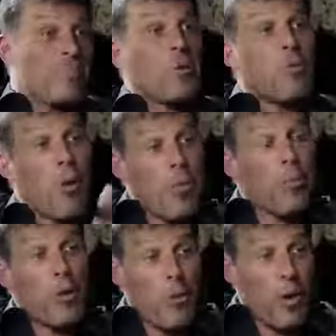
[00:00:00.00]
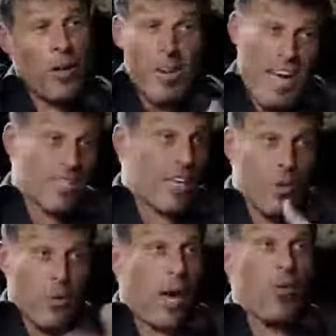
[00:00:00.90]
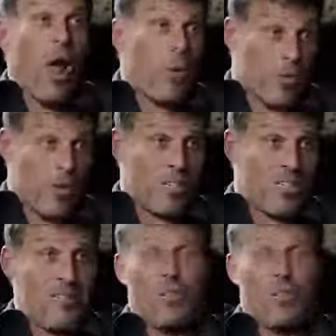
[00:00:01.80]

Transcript: You probably will. Guys like you and I will always work.